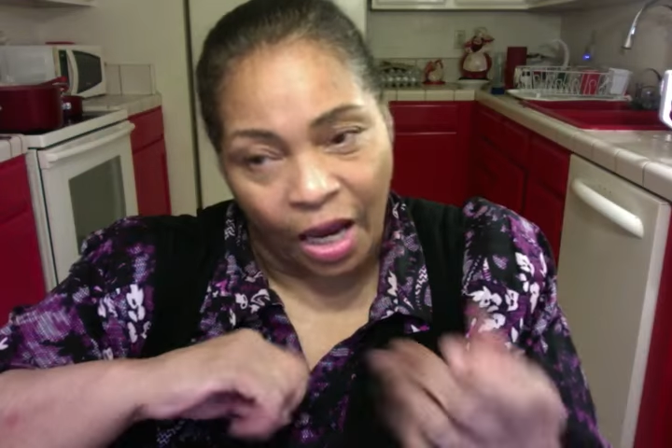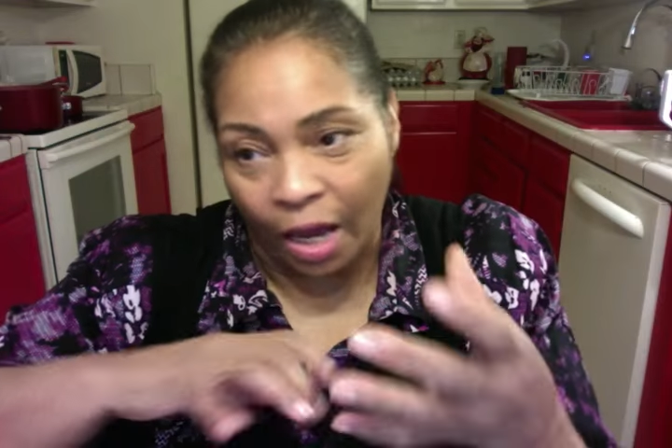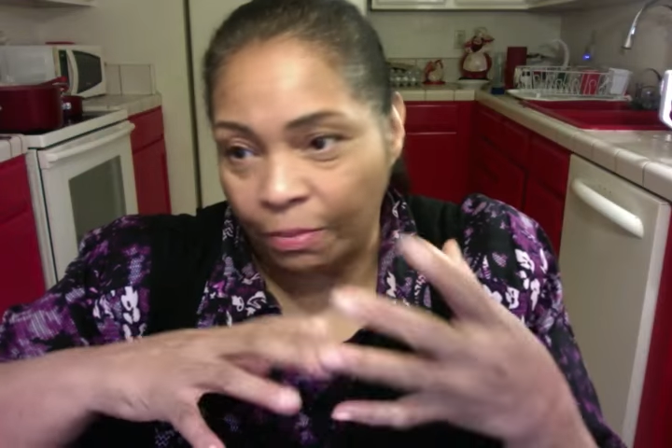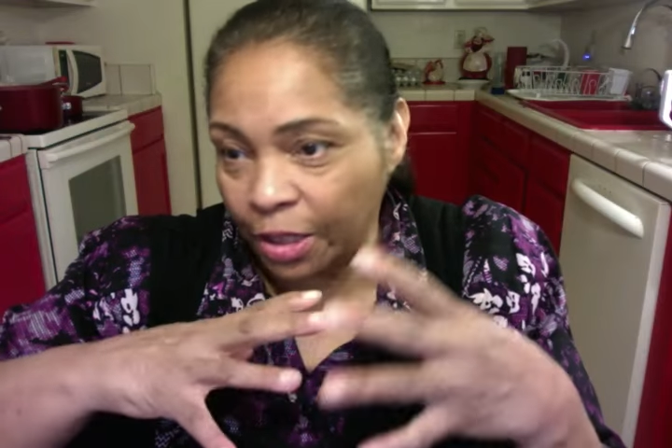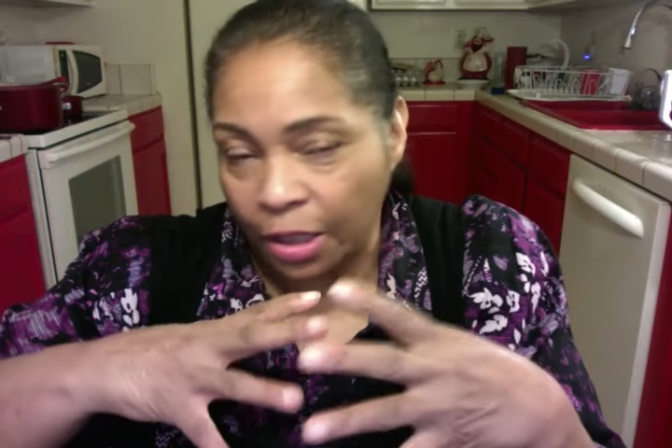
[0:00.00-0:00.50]

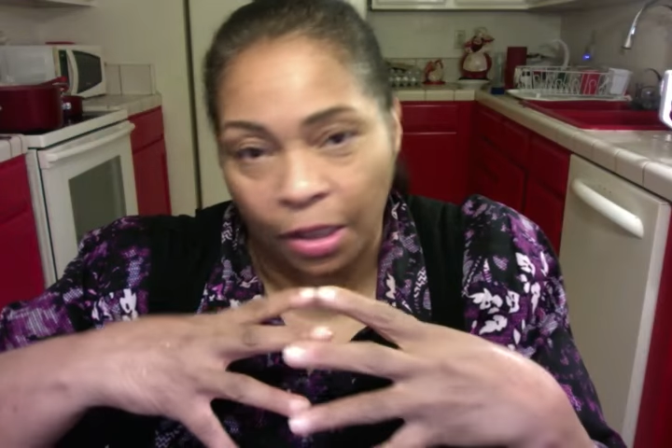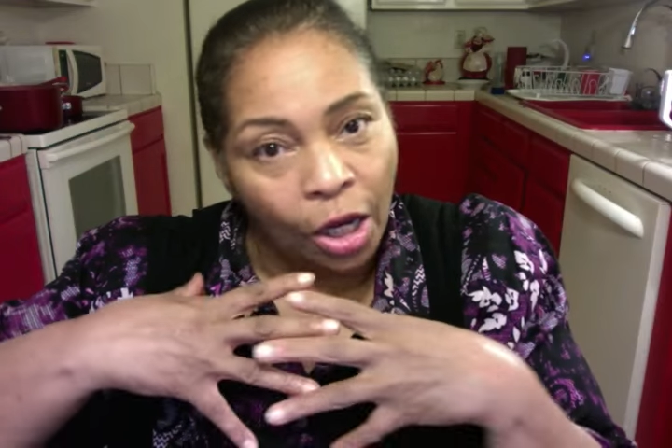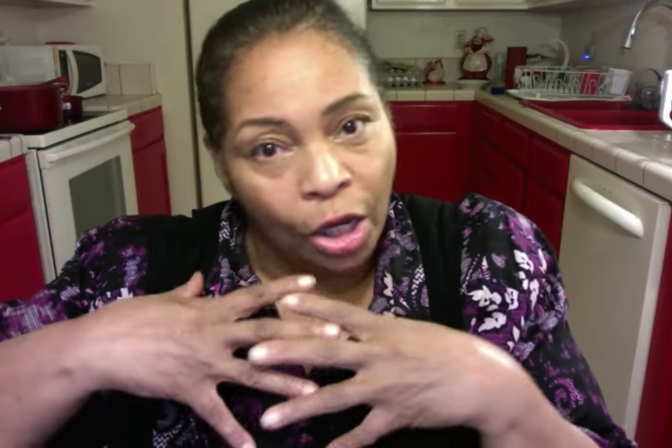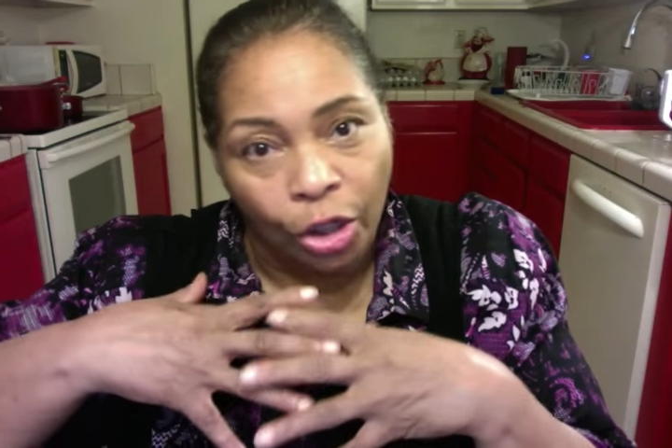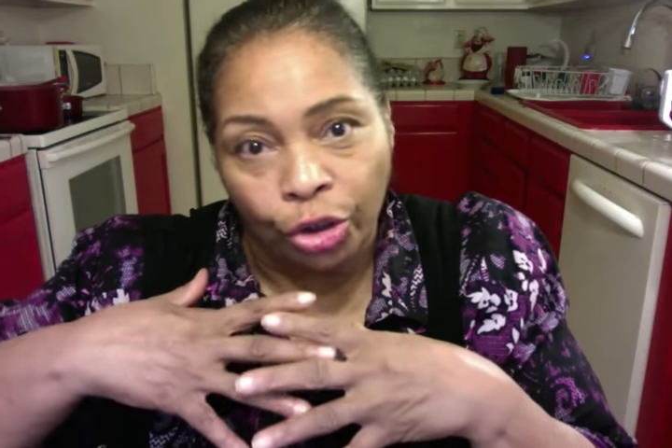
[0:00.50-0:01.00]
I mean,
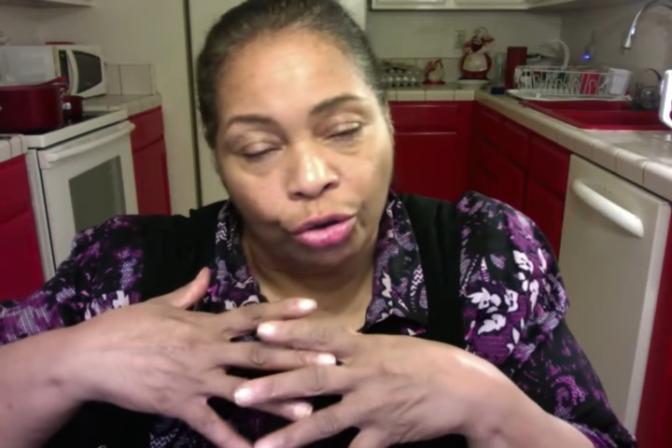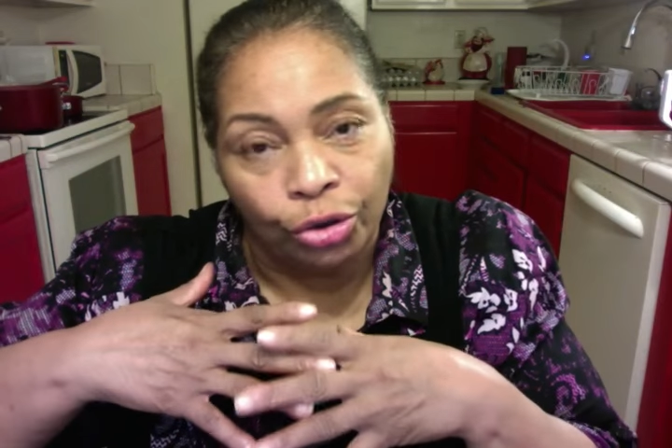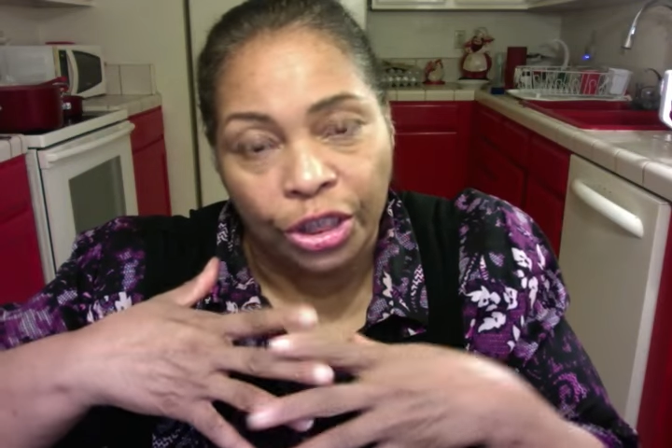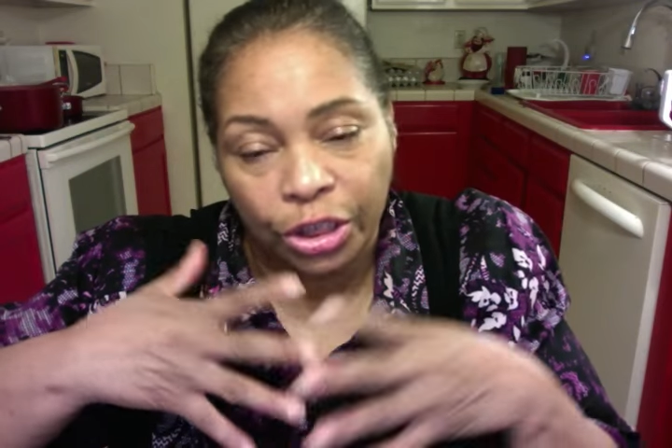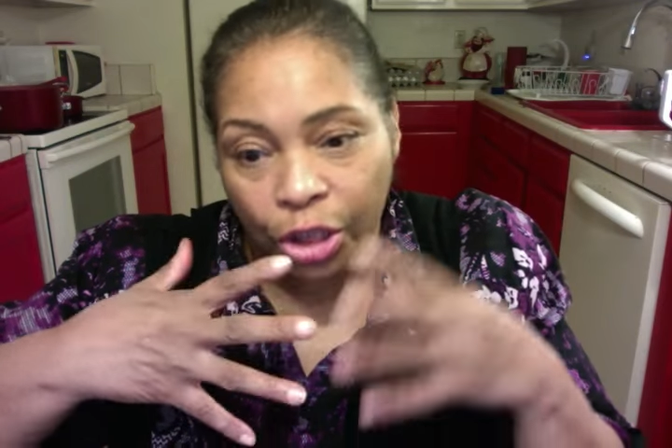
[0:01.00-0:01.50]
you
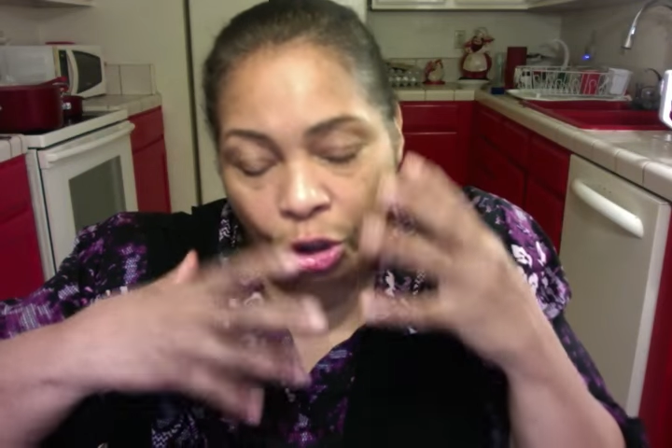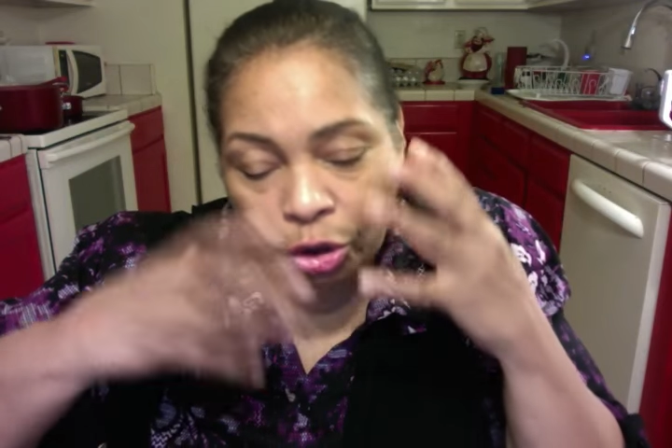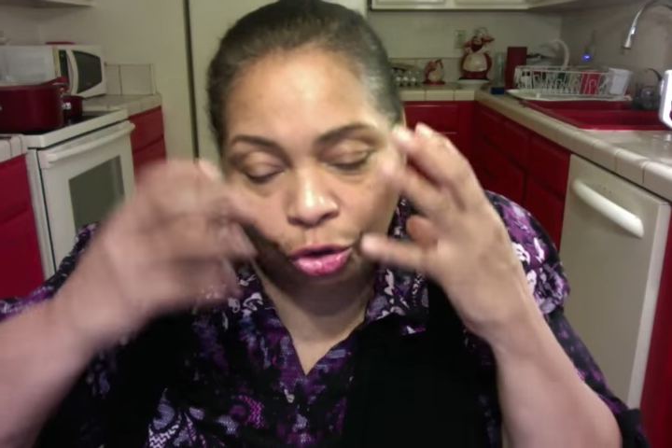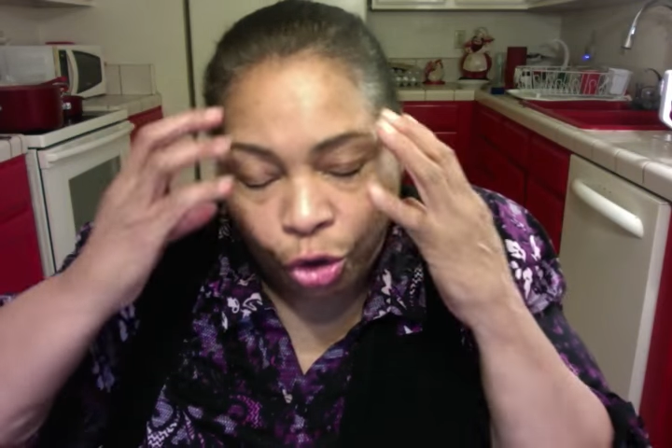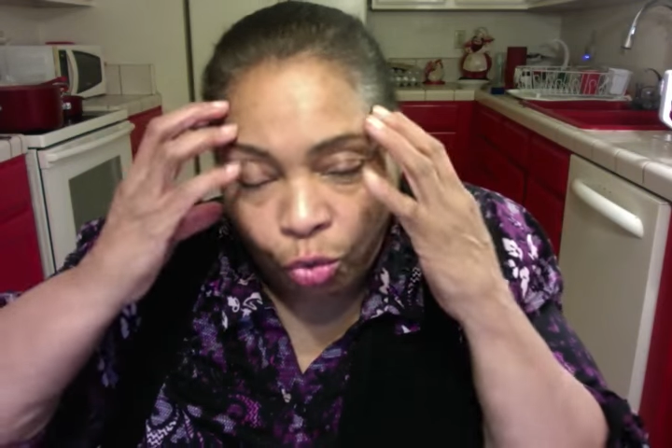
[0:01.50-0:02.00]

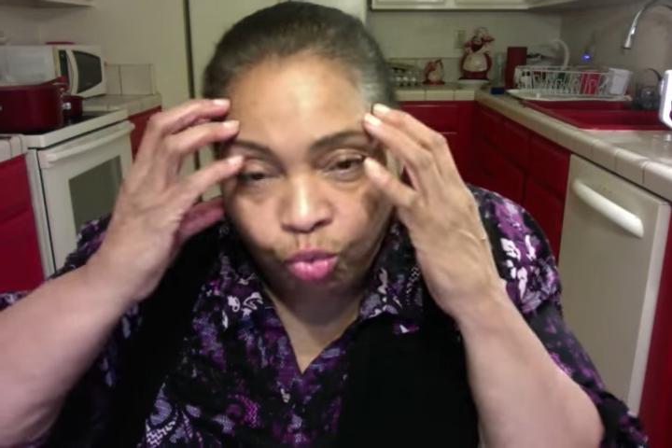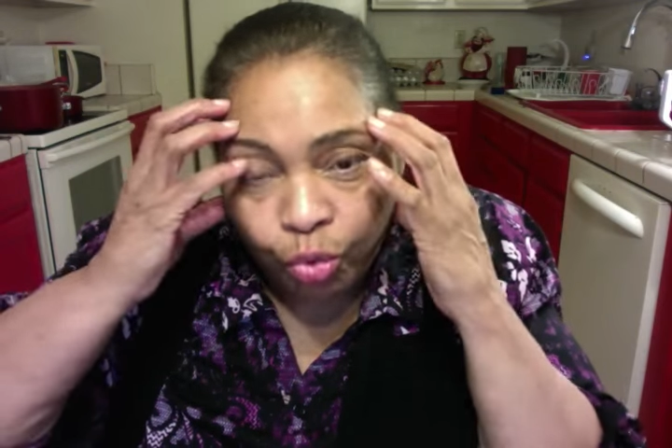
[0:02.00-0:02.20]
don't